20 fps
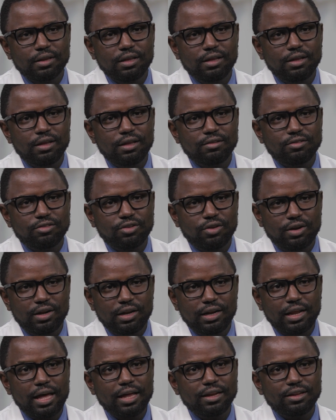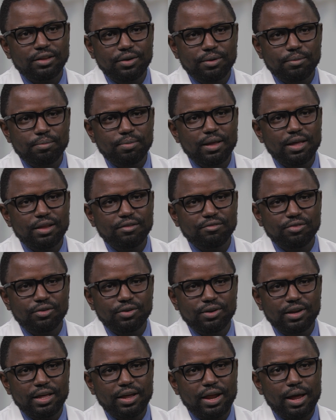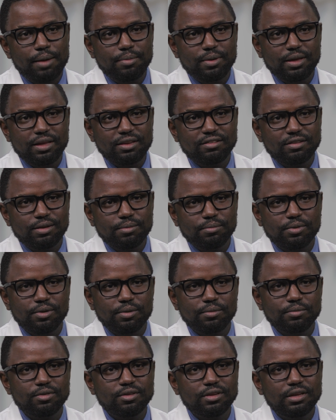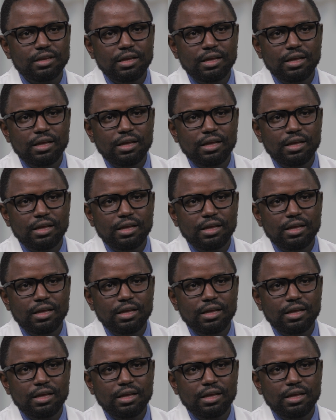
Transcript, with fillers: a certain dietary plan for their IBS symptoms.